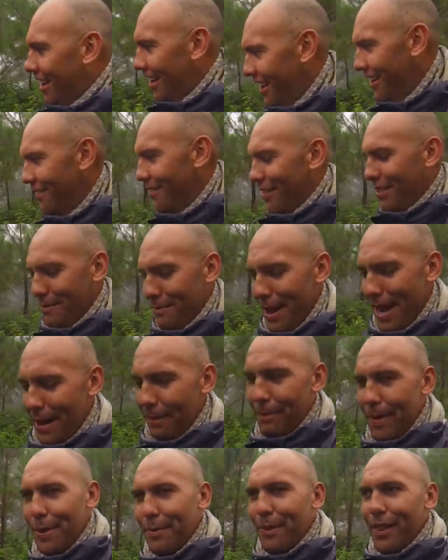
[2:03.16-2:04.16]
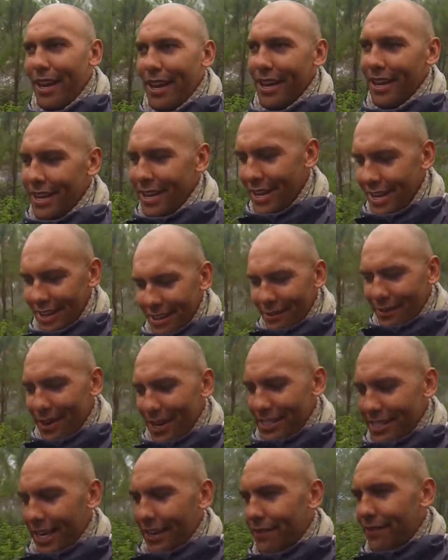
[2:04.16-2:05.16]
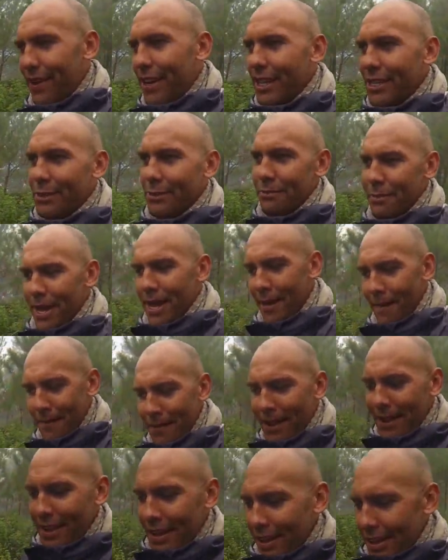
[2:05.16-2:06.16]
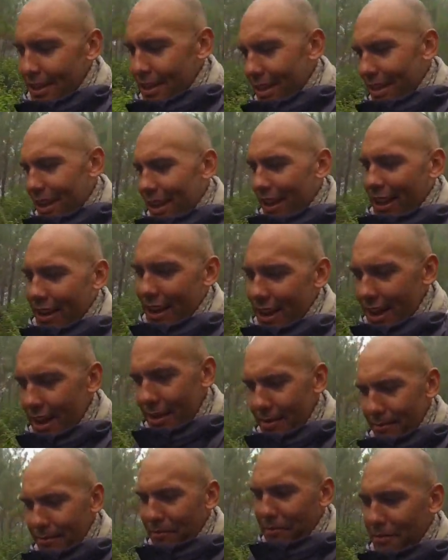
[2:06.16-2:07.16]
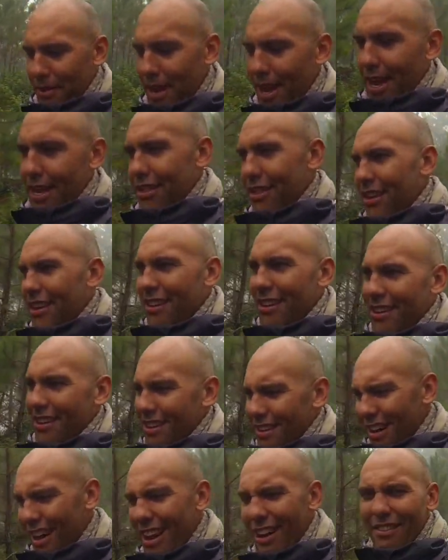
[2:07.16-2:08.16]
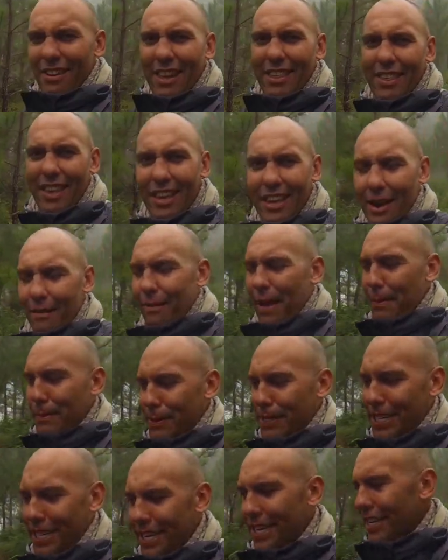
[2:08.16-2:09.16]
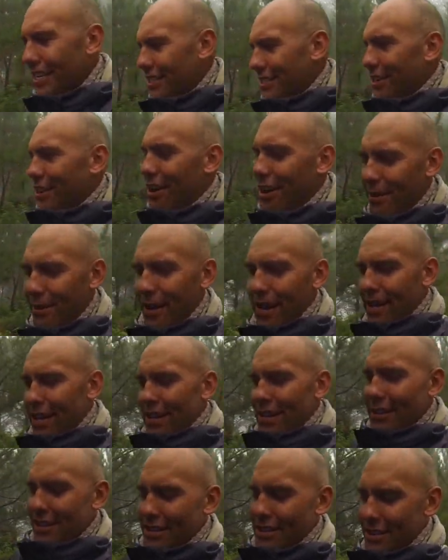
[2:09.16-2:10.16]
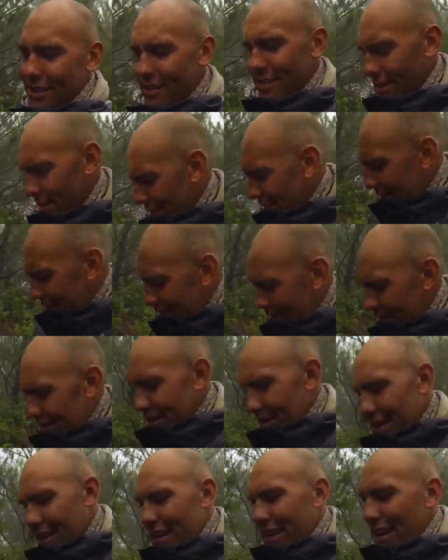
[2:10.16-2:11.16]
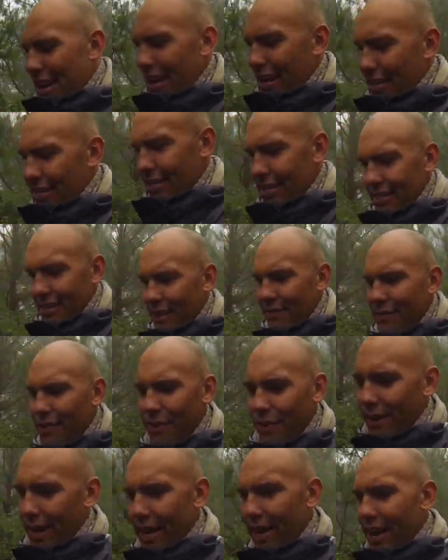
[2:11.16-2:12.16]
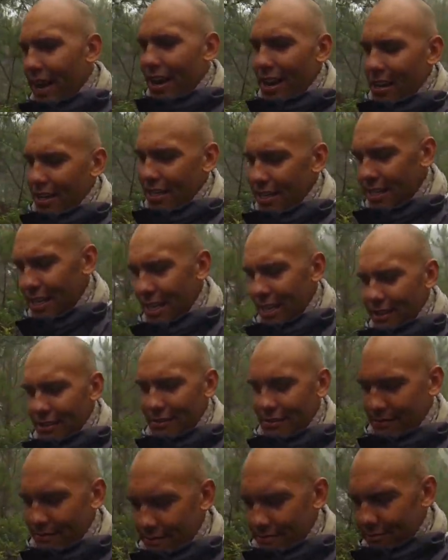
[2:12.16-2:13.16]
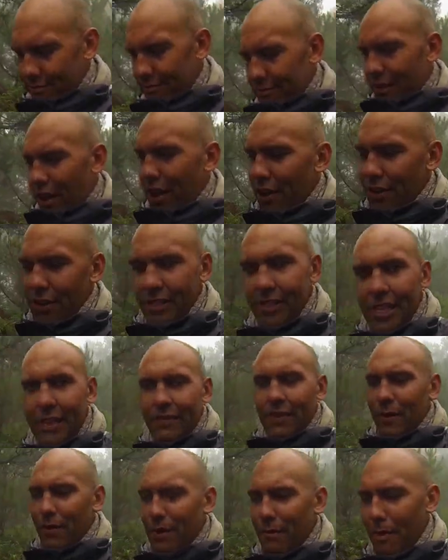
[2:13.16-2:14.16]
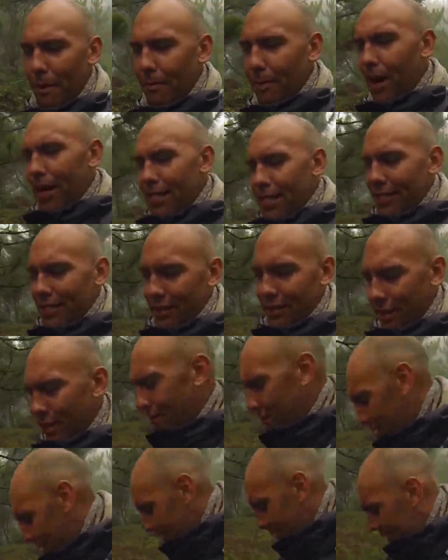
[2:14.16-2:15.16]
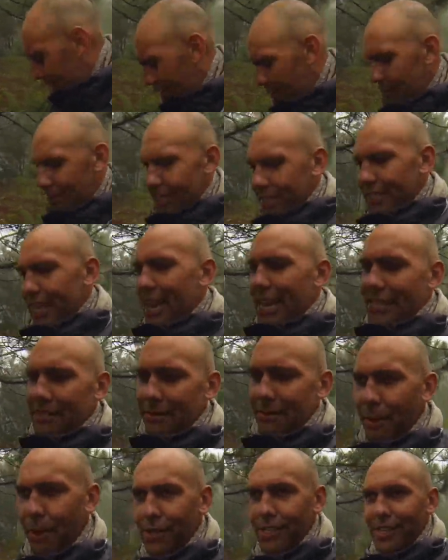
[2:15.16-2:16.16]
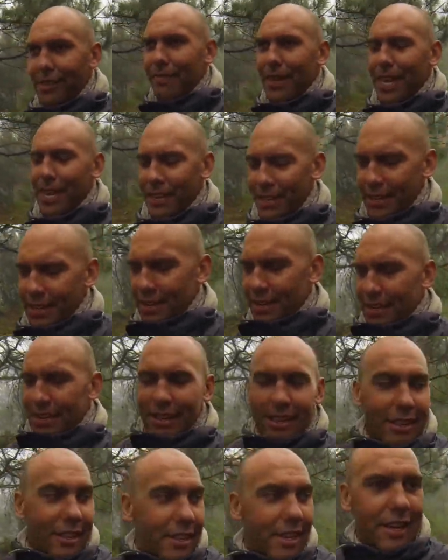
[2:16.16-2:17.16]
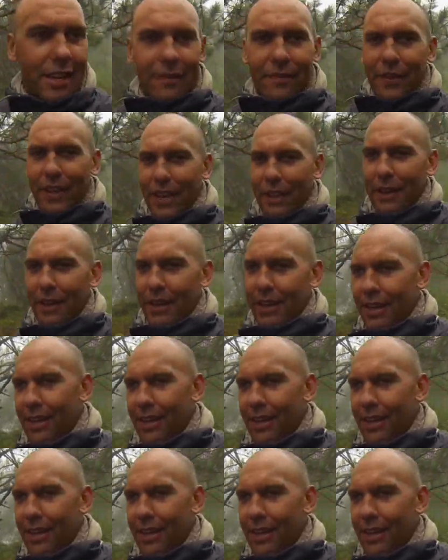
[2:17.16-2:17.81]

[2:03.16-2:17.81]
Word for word: for the amount of people that want to take photos with me and um, yeah so I don't really think I'm that particular tall, but I don't know. I just everywhere I go, I just get noticed. Even on my bicycle, everyone stops and stares and points at me. I feel a,